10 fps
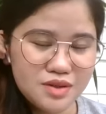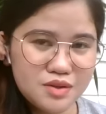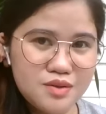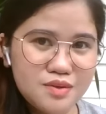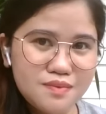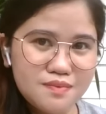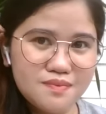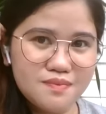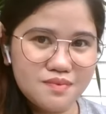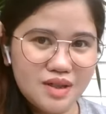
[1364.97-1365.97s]
So
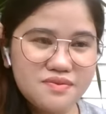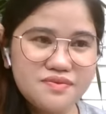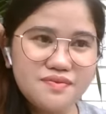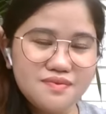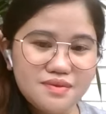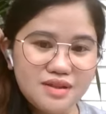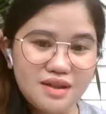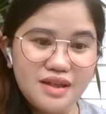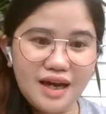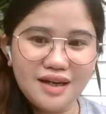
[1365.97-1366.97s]
if
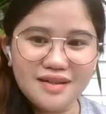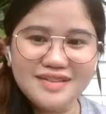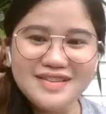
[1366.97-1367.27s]
yeah,